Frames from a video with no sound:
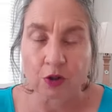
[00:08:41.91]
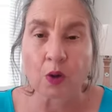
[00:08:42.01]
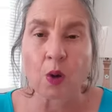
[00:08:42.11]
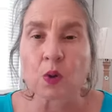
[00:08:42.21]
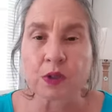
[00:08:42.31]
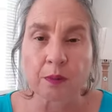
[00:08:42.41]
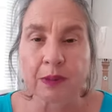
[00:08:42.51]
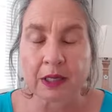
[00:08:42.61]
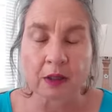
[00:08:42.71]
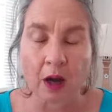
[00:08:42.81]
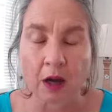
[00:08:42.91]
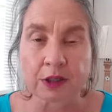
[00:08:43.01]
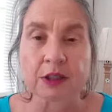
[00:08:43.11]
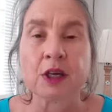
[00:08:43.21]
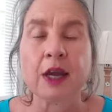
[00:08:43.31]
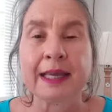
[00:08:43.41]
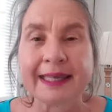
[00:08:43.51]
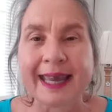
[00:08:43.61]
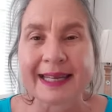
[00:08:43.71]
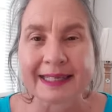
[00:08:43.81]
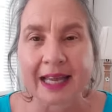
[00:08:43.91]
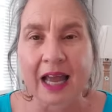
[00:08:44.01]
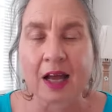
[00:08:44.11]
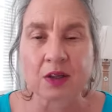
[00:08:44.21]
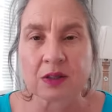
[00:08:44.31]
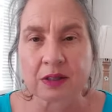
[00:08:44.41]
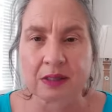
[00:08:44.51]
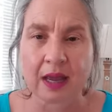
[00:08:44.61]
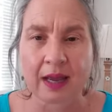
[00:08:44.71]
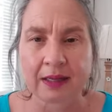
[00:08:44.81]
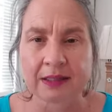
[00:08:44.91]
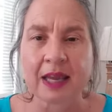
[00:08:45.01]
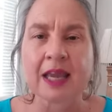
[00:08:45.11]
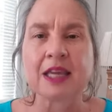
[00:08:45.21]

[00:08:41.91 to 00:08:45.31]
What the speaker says: You're also being asked, get outside.